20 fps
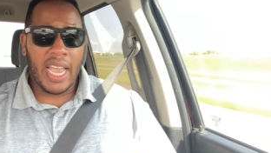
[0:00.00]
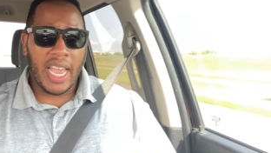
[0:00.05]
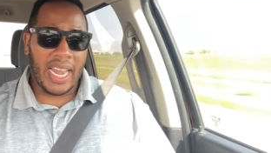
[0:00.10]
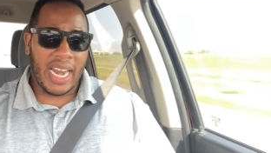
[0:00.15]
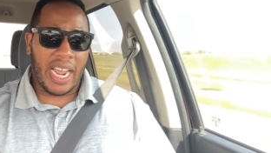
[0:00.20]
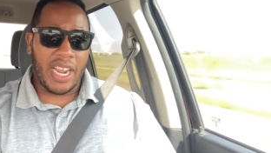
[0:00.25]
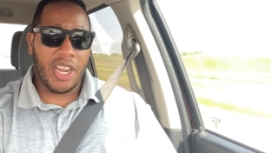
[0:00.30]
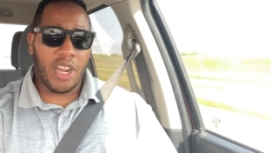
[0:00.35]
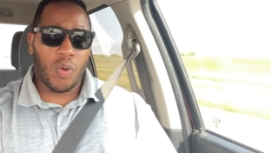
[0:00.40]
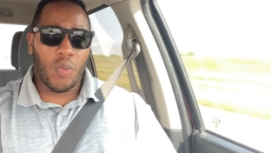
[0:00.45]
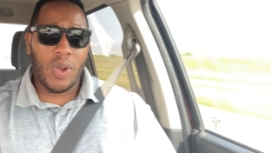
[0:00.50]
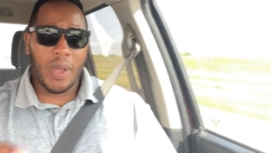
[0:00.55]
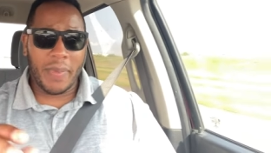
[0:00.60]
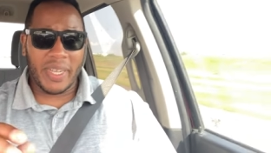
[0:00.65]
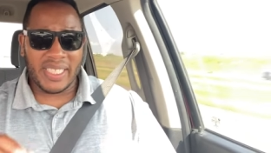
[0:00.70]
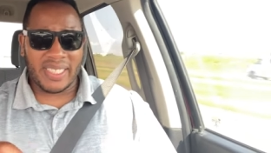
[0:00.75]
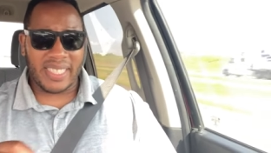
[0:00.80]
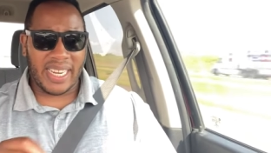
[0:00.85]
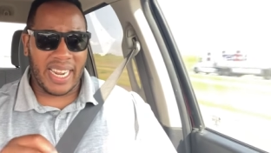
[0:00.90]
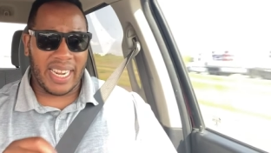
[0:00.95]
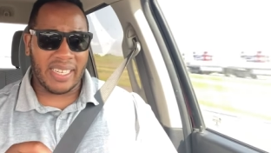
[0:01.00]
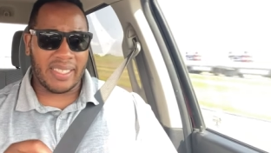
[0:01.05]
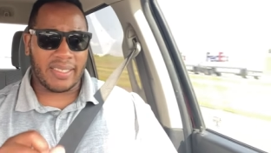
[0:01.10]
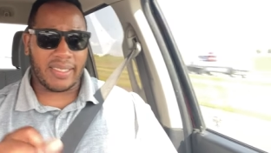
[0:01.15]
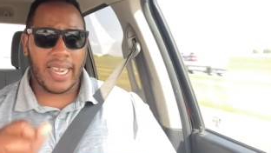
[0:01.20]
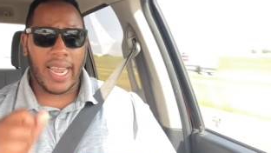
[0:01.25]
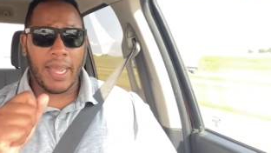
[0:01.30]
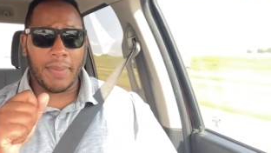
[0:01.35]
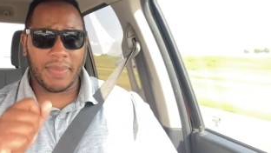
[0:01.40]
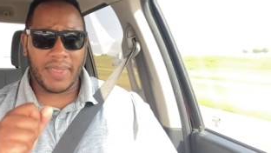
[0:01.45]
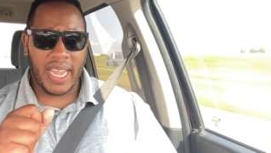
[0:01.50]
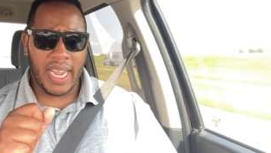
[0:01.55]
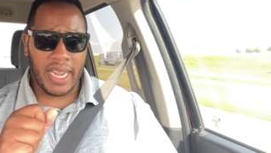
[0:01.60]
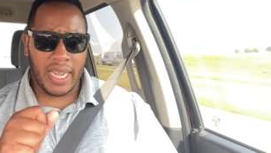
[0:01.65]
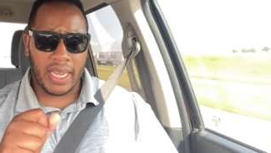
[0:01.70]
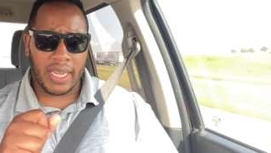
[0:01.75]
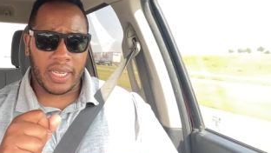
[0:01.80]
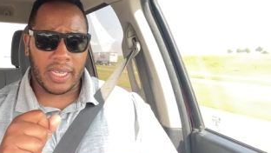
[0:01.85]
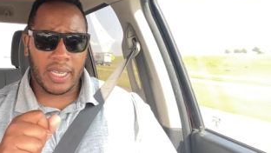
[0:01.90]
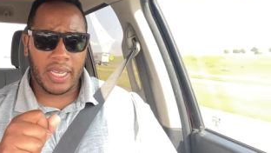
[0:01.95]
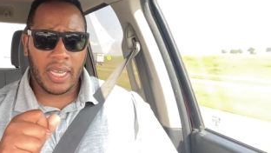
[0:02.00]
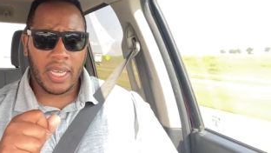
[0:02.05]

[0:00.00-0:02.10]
and I hear women saying the same thing.